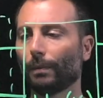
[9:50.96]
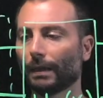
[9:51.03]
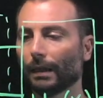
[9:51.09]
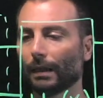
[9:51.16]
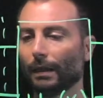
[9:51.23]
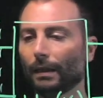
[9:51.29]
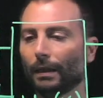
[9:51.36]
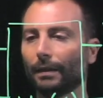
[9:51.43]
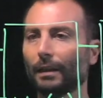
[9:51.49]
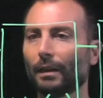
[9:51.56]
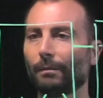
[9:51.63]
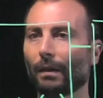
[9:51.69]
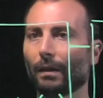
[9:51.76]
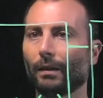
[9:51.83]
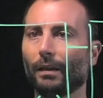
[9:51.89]
basically, this
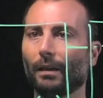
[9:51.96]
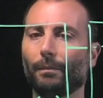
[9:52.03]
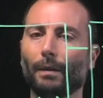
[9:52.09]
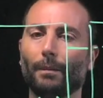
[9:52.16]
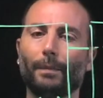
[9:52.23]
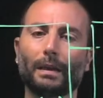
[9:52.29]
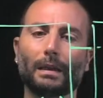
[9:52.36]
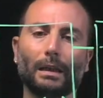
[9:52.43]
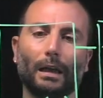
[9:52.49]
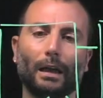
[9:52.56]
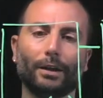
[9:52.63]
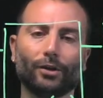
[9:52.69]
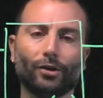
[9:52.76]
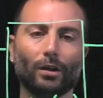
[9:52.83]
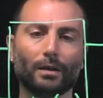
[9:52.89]
part here prepares an
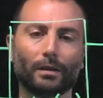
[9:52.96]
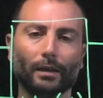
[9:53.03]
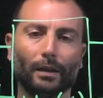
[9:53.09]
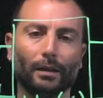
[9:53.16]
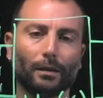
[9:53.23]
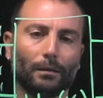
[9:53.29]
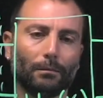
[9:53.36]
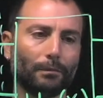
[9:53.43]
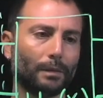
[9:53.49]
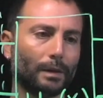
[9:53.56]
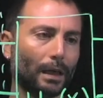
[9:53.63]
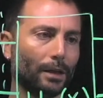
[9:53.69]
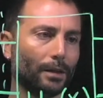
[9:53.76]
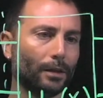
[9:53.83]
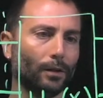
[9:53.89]
initial state
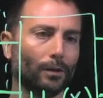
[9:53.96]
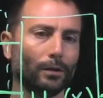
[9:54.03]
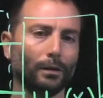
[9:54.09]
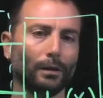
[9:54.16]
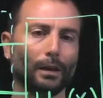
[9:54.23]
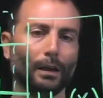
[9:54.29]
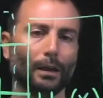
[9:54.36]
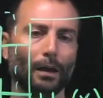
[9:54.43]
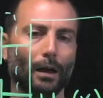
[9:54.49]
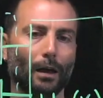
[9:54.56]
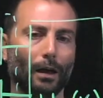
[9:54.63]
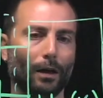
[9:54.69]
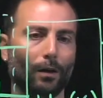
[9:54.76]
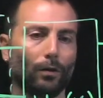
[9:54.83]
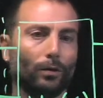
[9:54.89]
psi 0
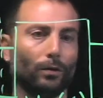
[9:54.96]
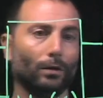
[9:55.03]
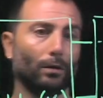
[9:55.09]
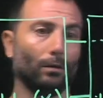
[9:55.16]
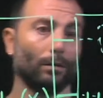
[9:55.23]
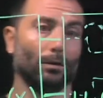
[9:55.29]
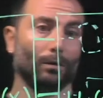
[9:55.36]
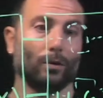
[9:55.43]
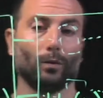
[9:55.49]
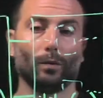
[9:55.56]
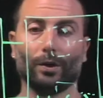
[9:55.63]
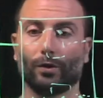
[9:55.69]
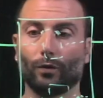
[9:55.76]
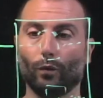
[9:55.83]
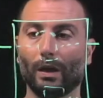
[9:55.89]
on
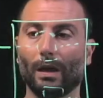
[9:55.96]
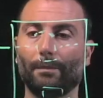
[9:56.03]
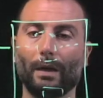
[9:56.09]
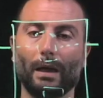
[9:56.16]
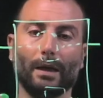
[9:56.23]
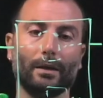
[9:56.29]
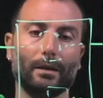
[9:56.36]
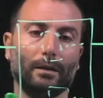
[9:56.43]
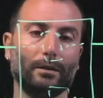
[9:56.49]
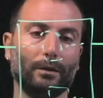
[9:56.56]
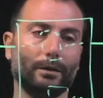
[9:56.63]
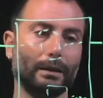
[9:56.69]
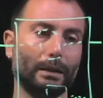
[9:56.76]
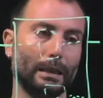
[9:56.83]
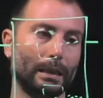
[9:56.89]
which we apply
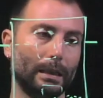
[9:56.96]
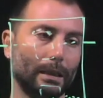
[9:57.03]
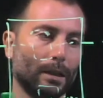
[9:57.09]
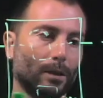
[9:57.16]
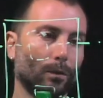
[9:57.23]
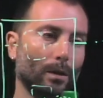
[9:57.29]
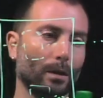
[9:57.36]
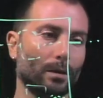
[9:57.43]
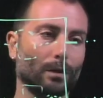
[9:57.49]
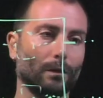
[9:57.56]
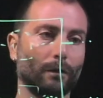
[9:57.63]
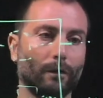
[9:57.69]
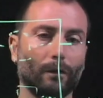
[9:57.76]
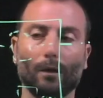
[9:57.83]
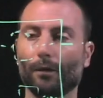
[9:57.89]
this sequence
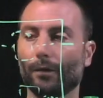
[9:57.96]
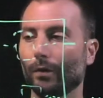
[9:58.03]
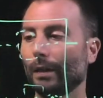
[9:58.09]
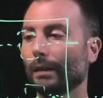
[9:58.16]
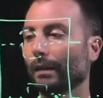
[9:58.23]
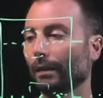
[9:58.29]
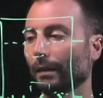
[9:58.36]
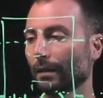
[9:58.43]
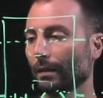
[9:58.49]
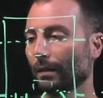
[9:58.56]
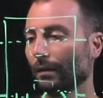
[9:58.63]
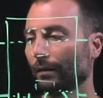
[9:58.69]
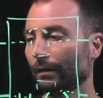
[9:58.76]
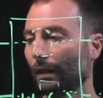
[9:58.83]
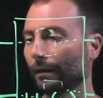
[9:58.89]
of unitaries,
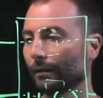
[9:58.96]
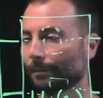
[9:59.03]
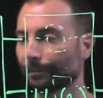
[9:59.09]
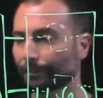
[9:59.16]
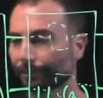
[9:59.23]
right?